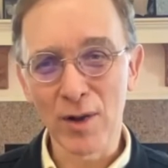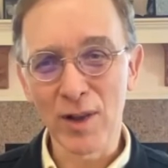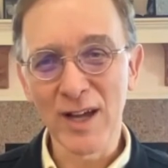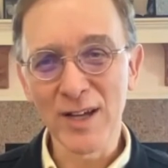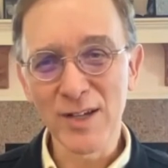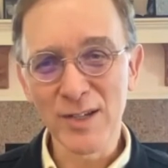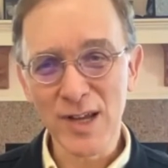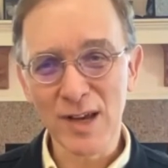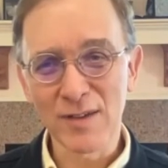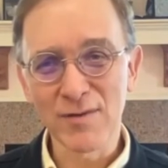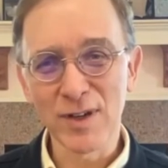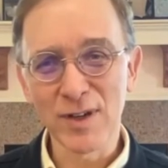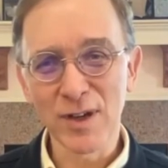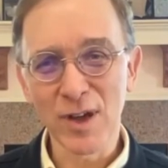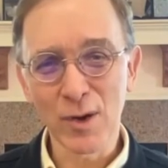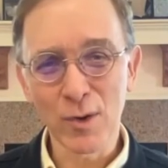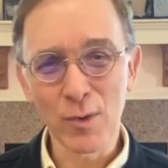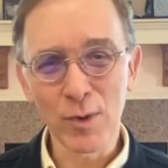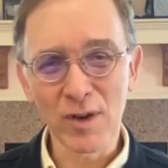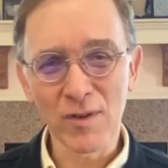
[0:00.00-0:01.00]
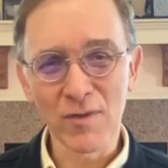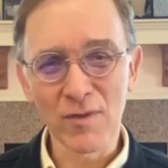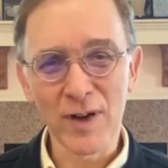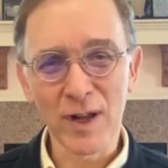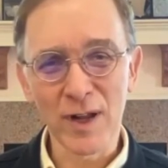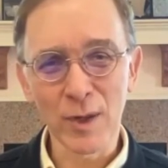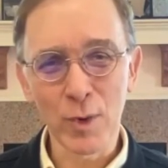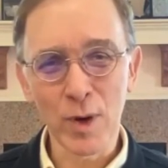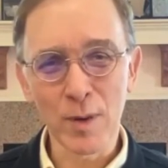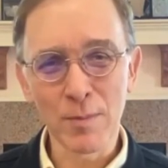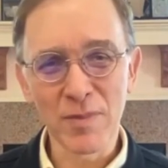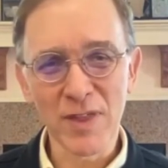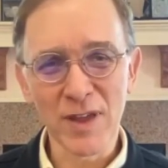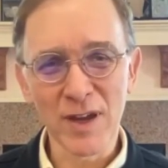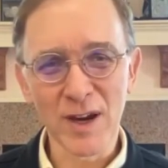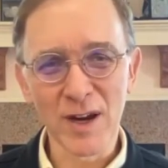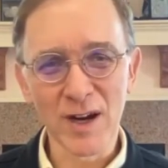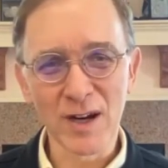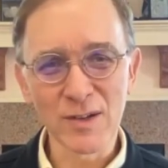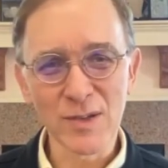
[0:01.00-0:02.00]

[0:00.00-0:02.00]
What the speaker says: I just have a quick follow-up there.